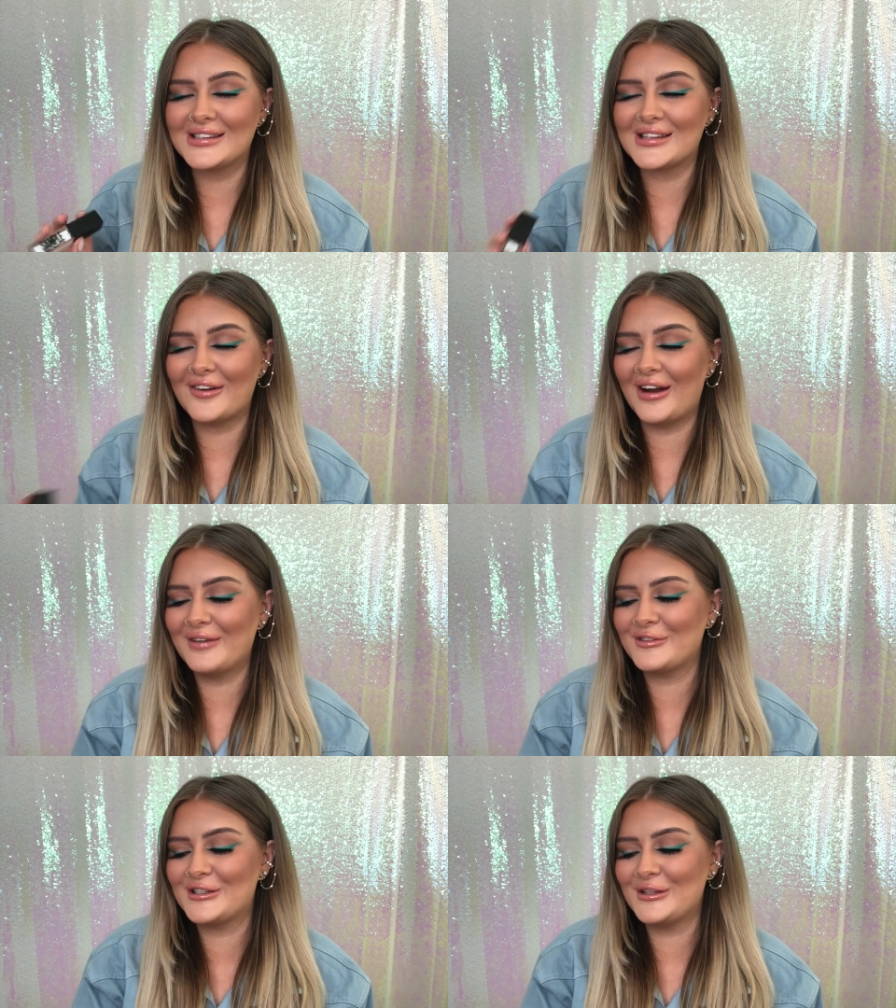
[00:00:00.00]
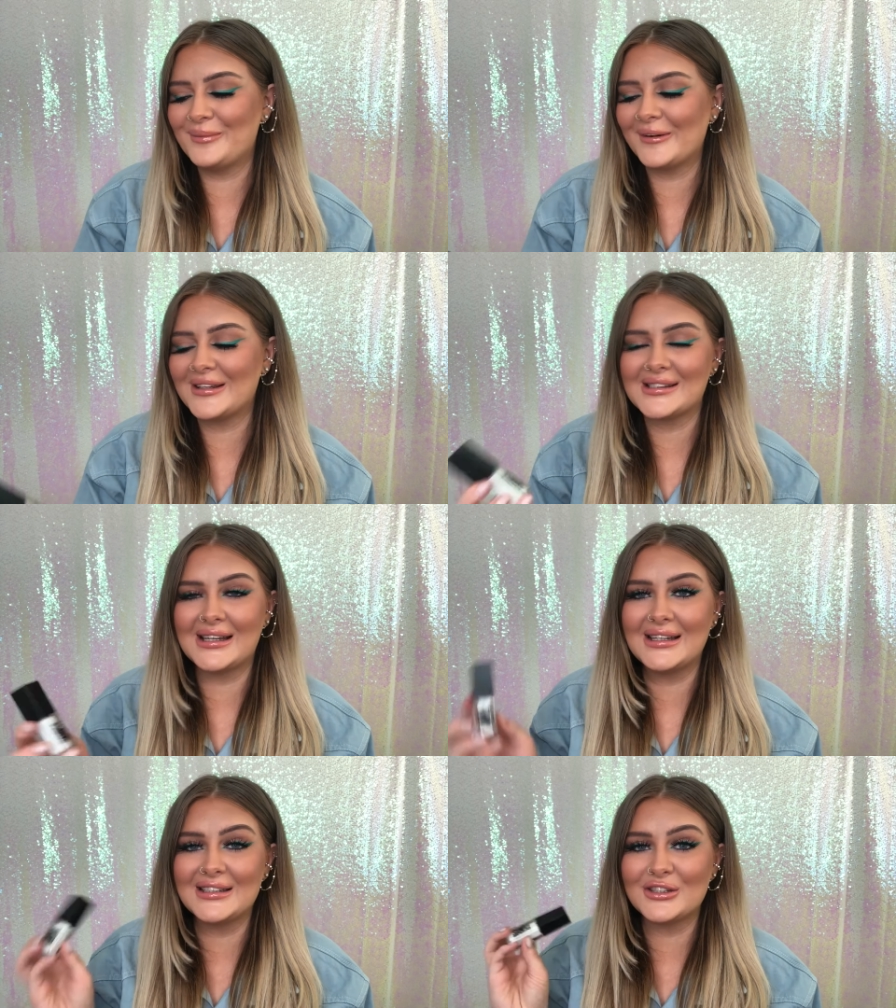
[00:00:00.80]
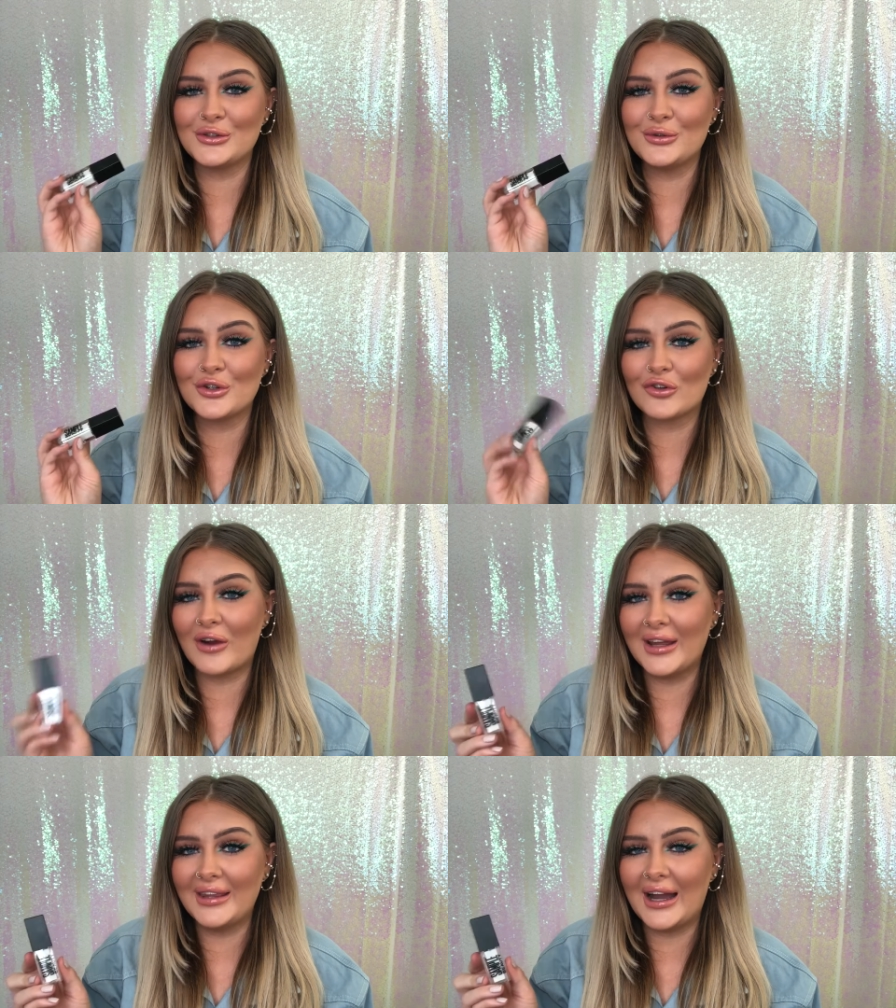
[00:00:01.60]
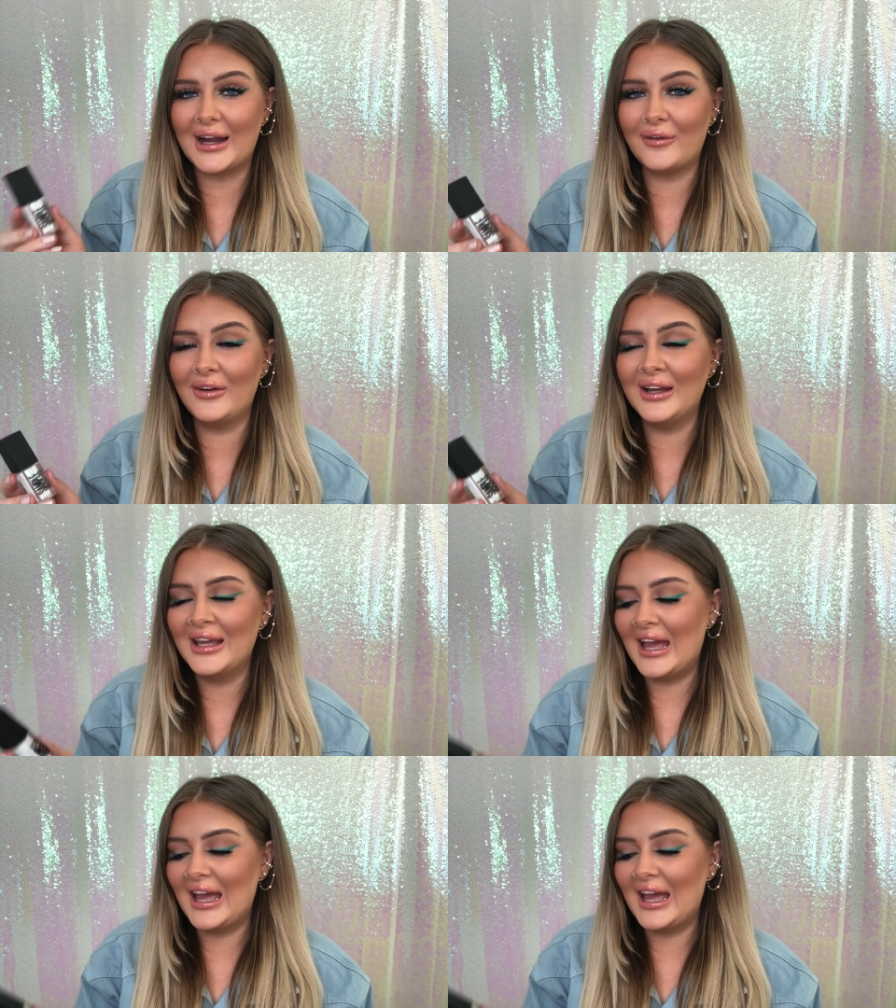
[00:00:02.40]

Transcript: So I'm super excited to try that out,